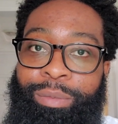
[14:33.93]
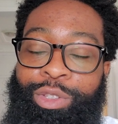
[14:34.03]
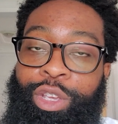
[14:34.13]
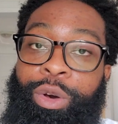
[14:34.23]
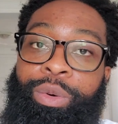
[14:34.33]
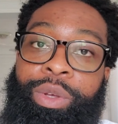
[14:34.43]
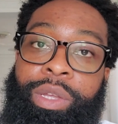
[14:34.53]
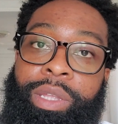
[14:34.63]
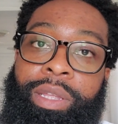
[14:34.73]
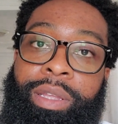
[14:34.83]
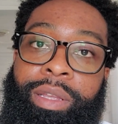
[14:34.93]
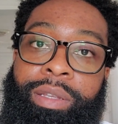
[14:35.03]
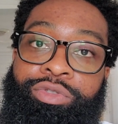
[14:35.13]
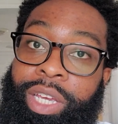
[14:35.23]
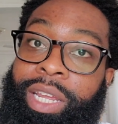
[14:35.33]
So,
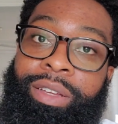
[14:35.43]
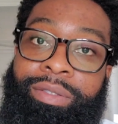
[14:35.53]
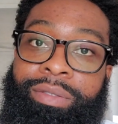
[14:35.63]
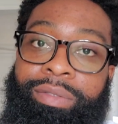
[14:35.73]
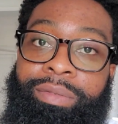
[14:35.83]
check it out.